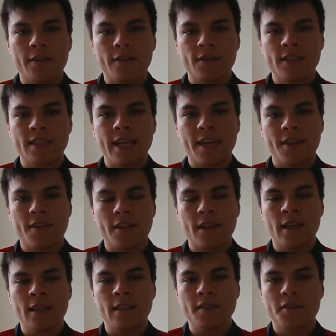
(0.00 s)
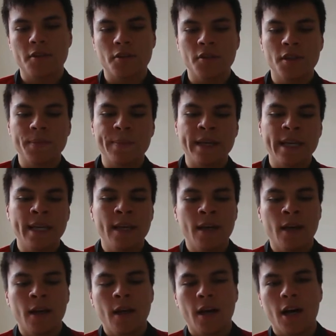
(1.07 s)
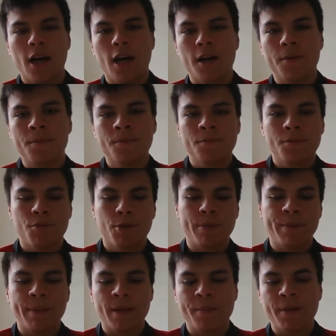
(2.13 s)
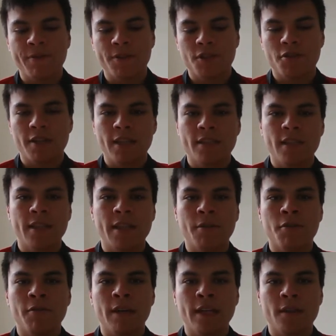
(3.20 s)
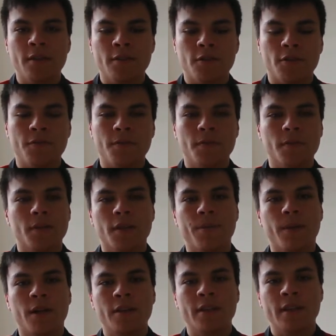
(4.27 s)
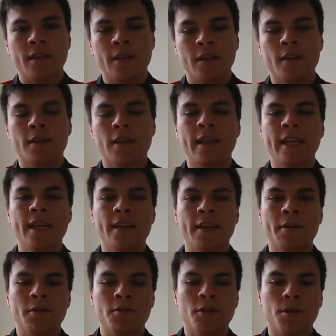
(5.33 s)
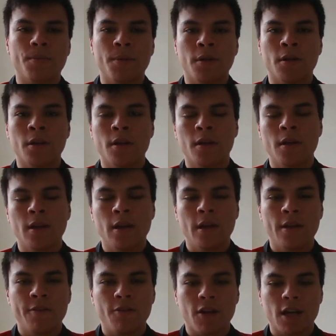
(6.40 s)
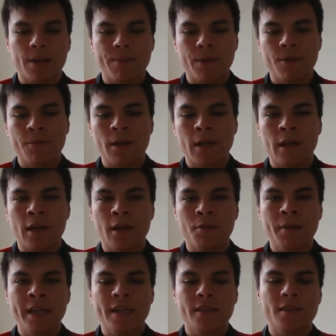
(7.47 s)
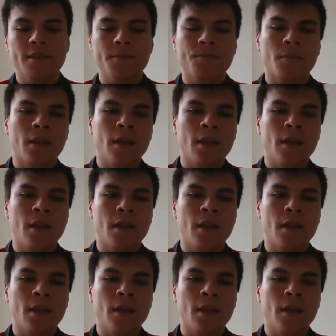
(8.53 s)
6th in Segunda B. Probably be a bit frustrated. They were really sort of commanding the league. They were top for a couple of weeks.